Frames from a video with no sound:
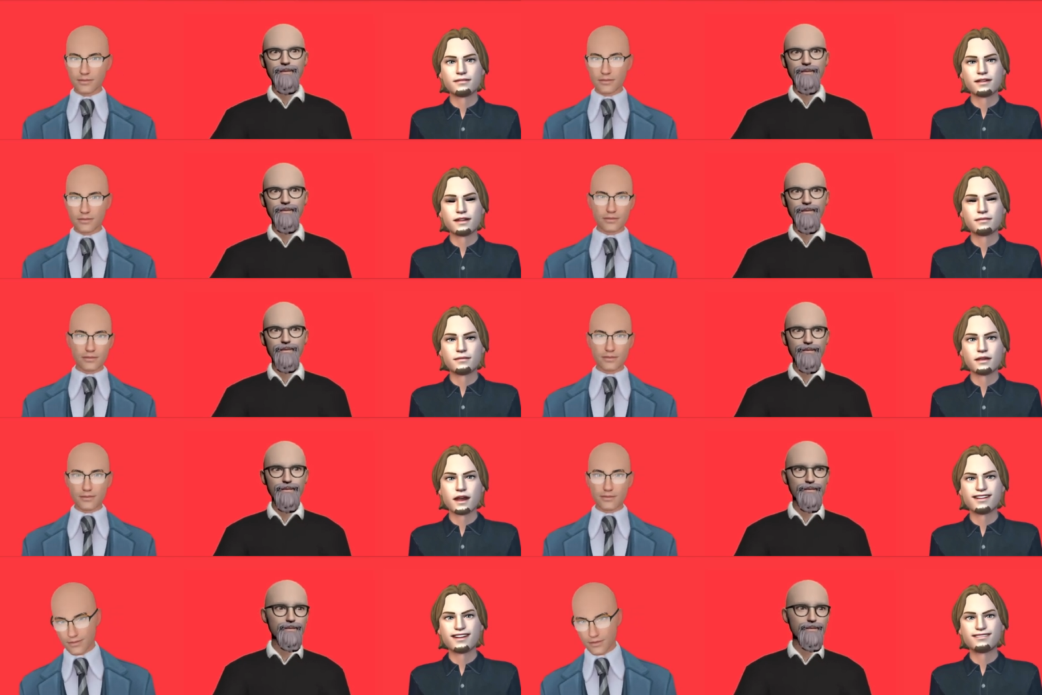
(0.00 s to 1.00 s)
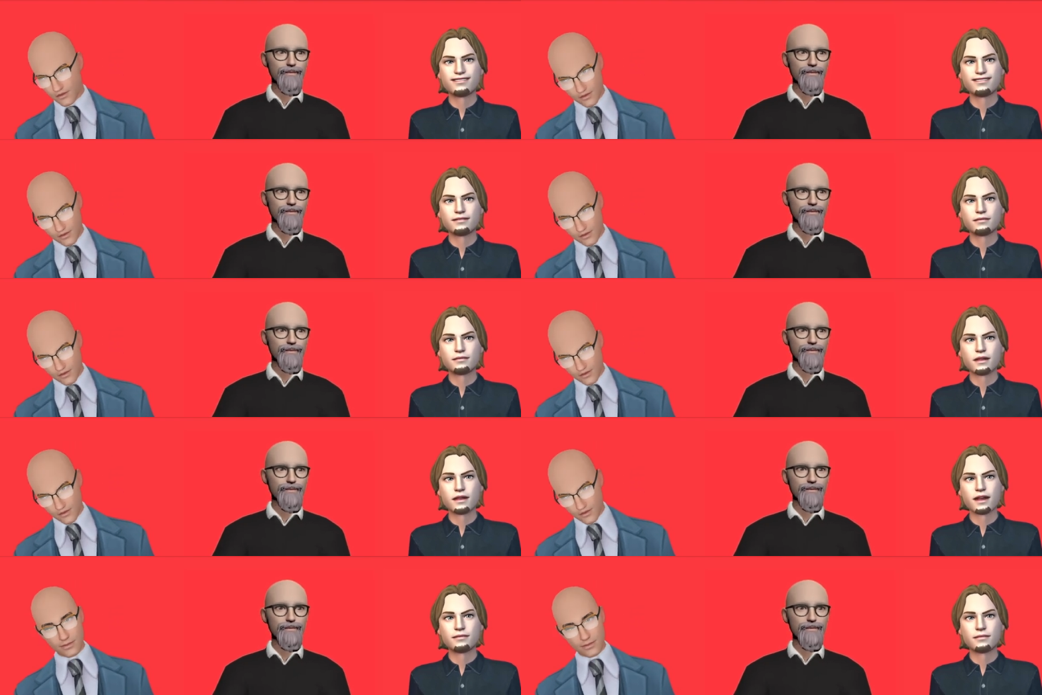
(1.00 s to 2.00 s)
Speaker 1: in crypto assets.
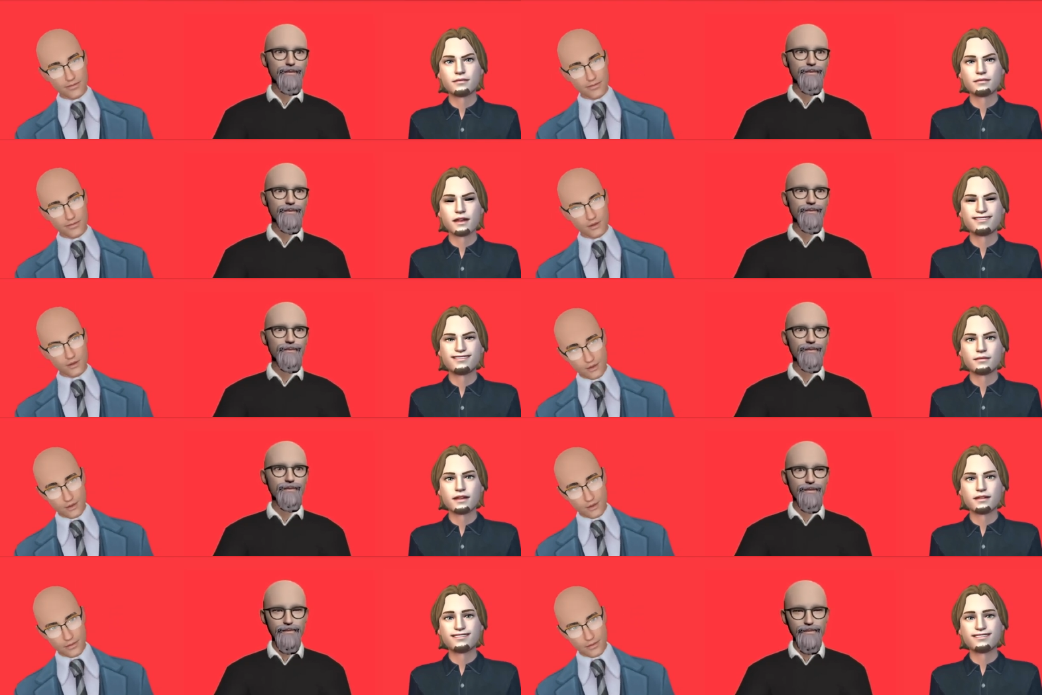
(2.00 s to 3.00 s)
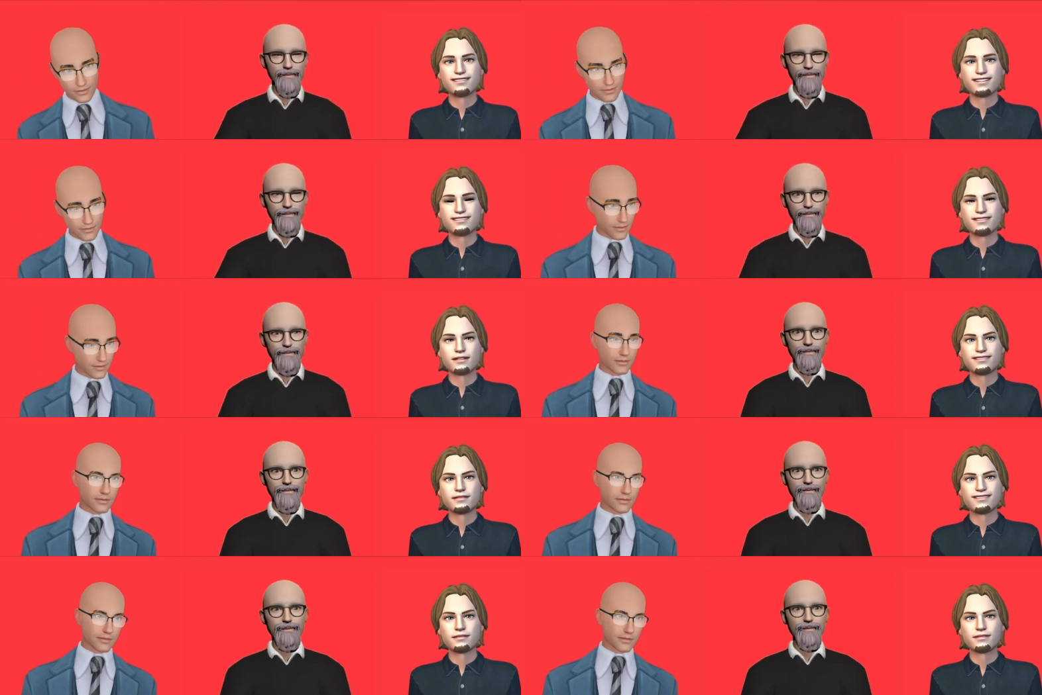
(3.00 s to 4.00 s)
And it's a regulation for stable
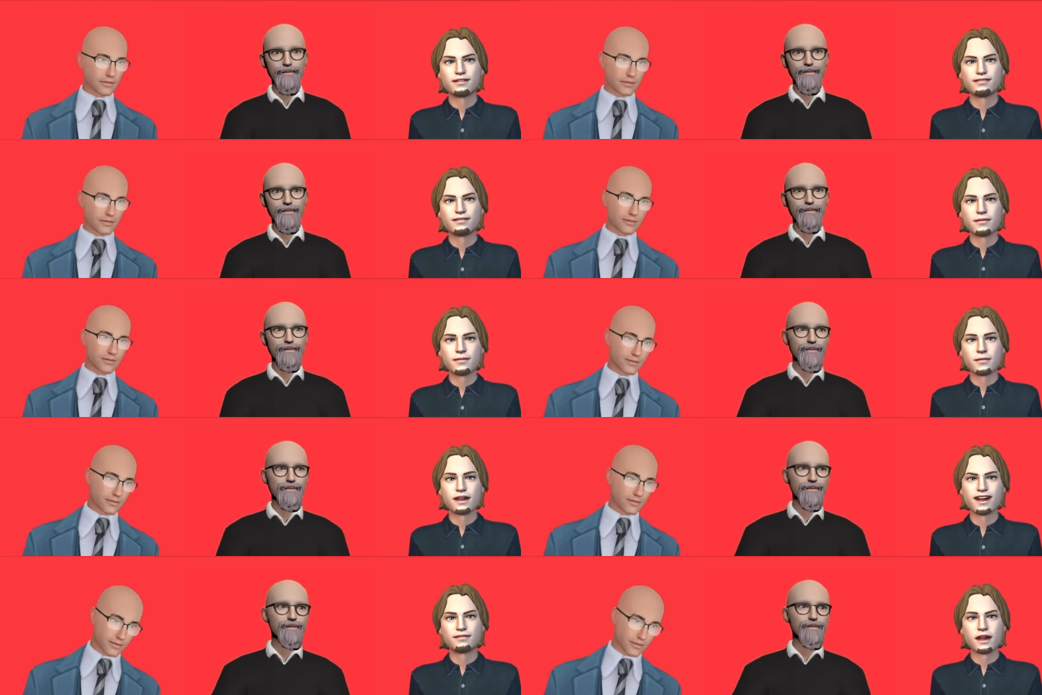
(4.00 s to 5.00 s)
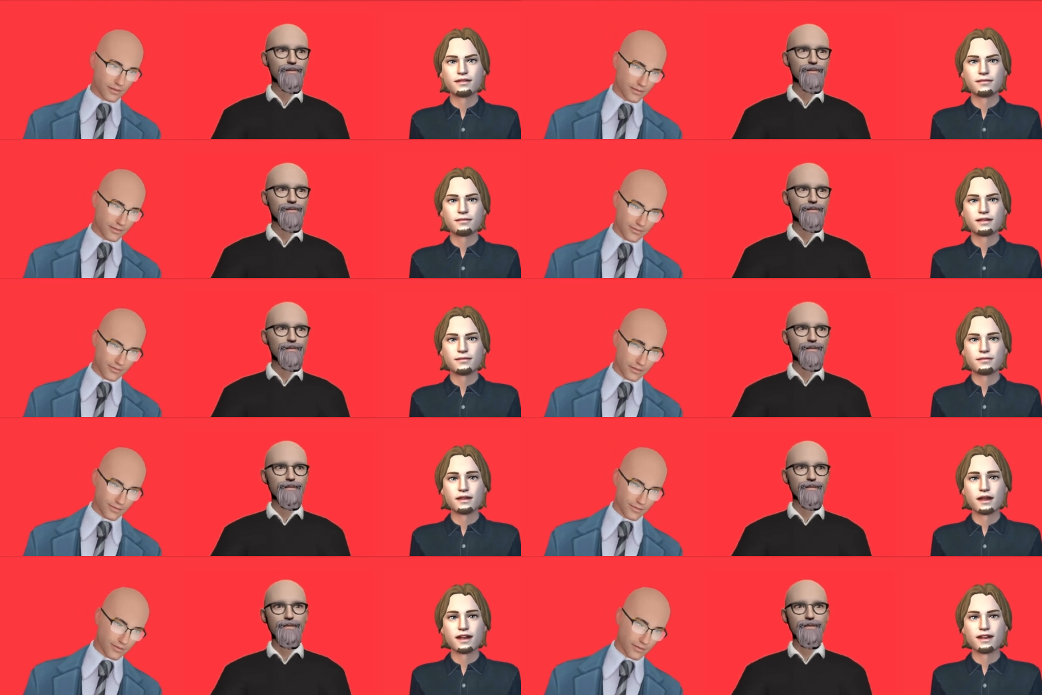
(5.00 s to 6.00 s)
coins. And basically stable
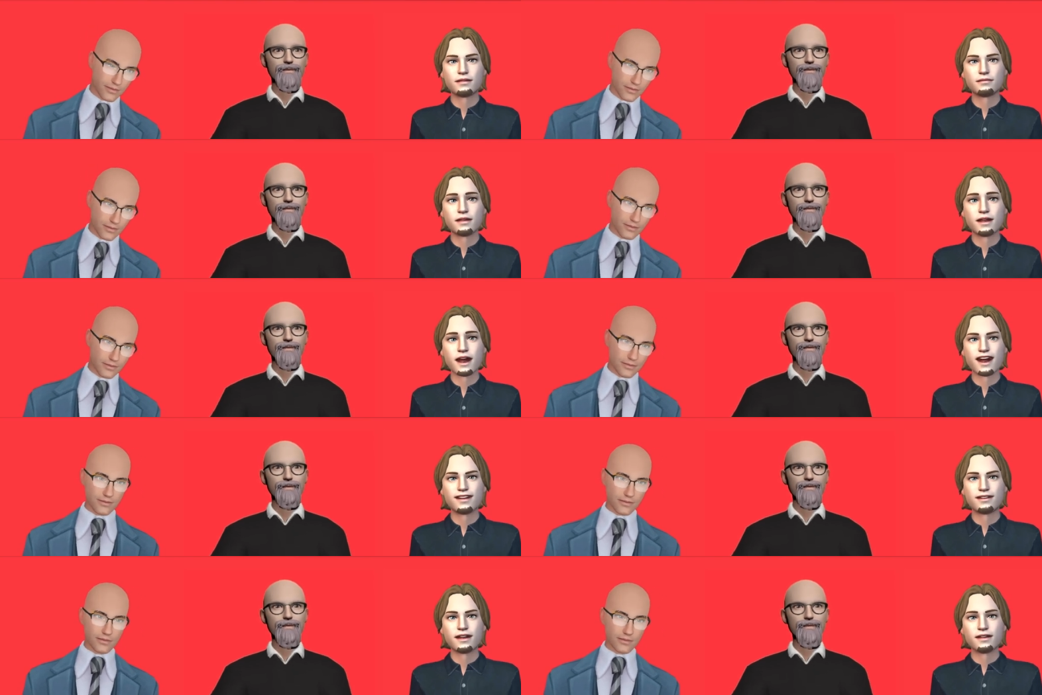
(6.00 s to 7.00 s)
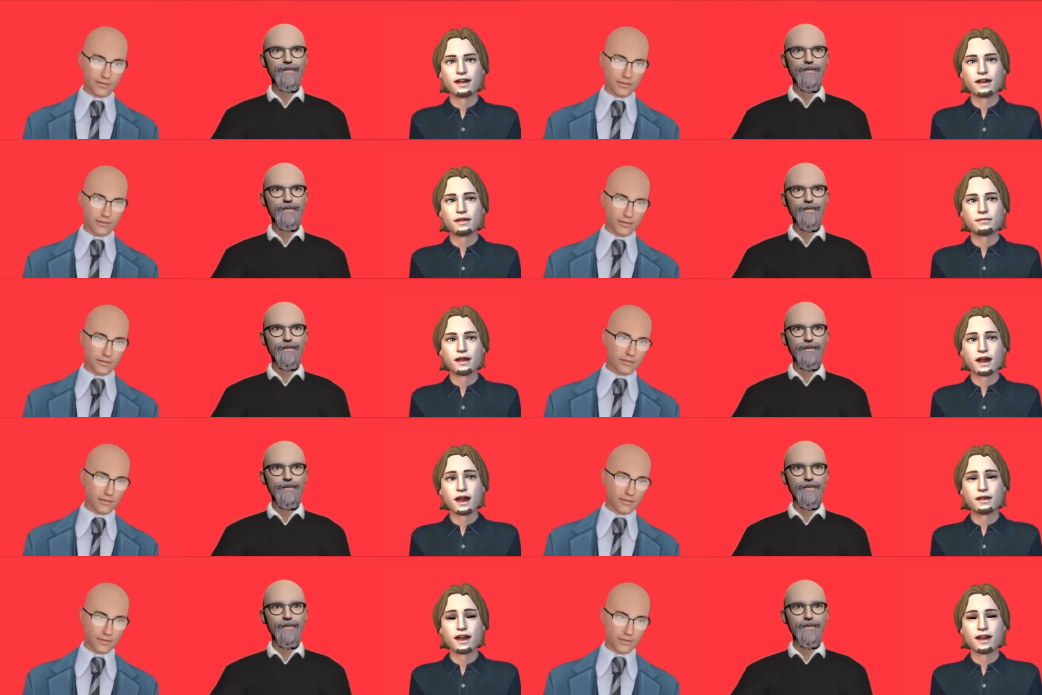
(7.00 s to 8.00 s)
coins have to apply there and they have to make
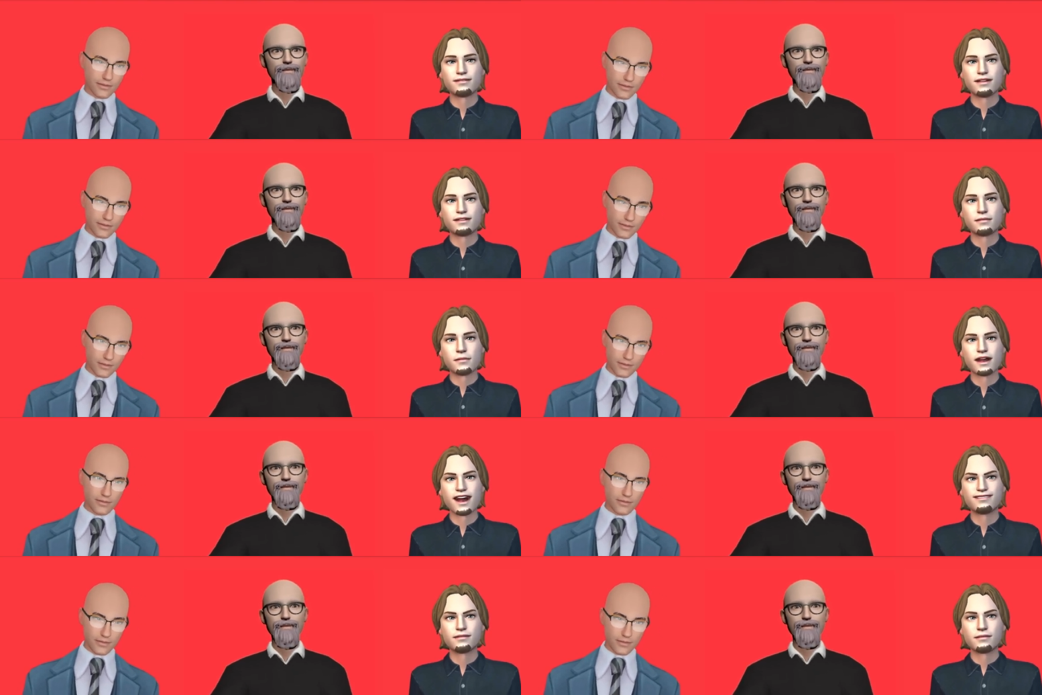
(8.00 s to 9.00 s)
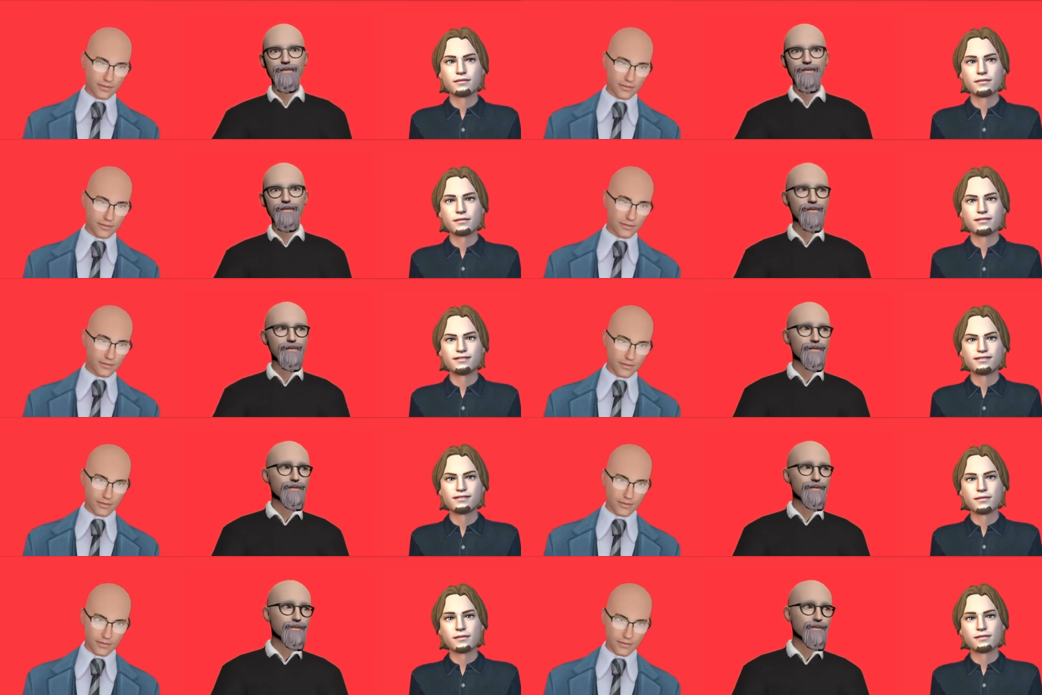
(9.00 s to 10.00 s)
sure that they comply with
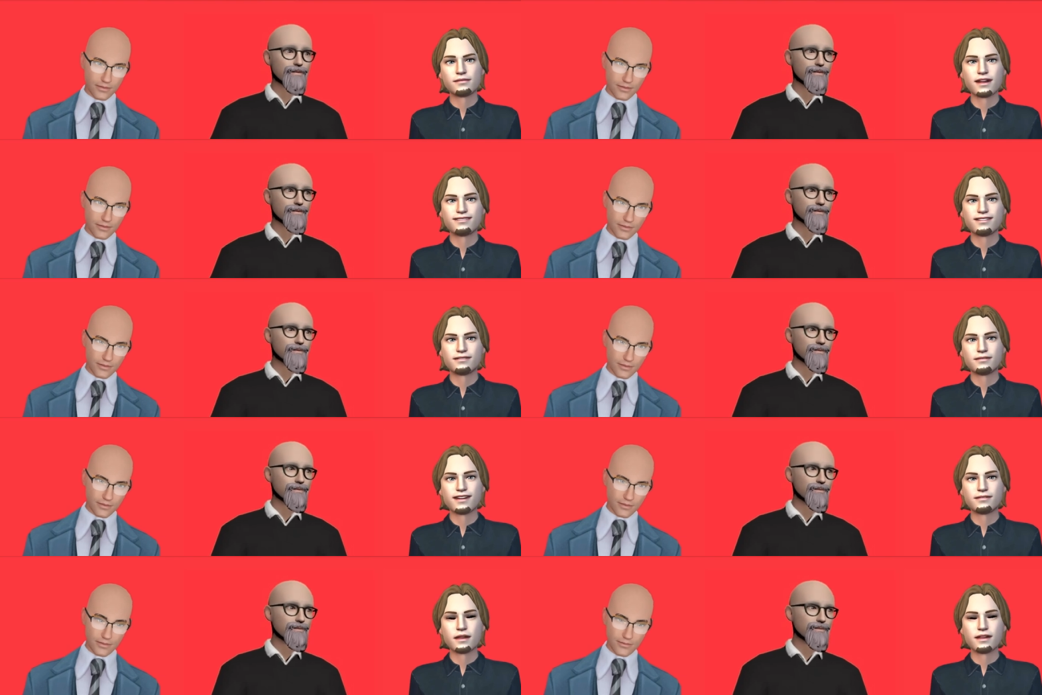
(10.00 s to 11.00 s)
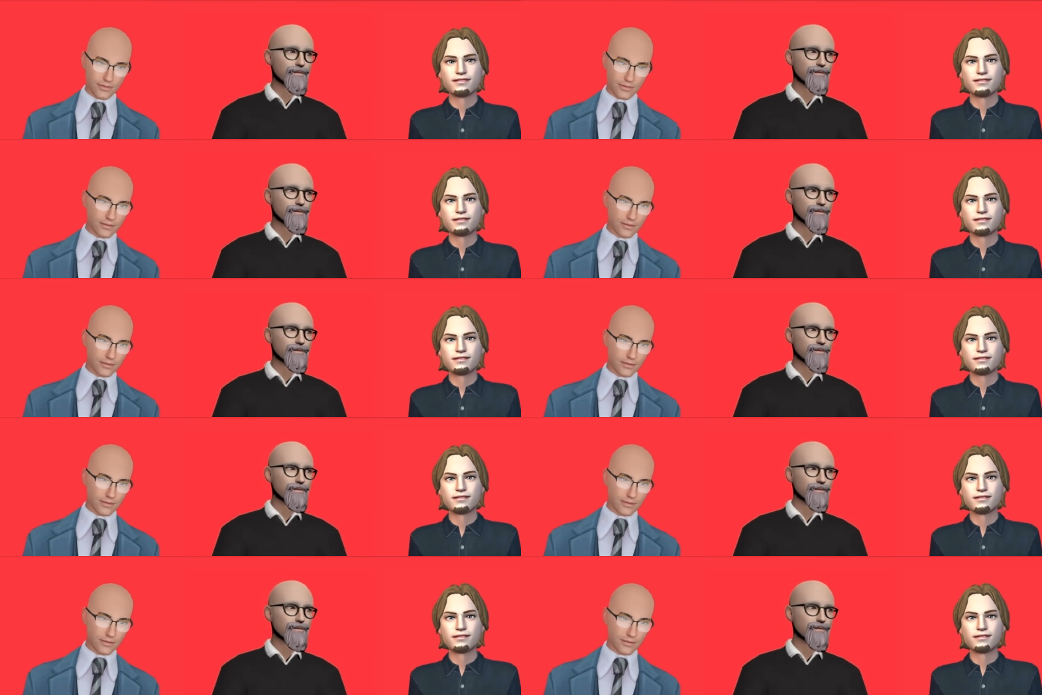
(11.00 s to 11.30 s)
their this regulated framework.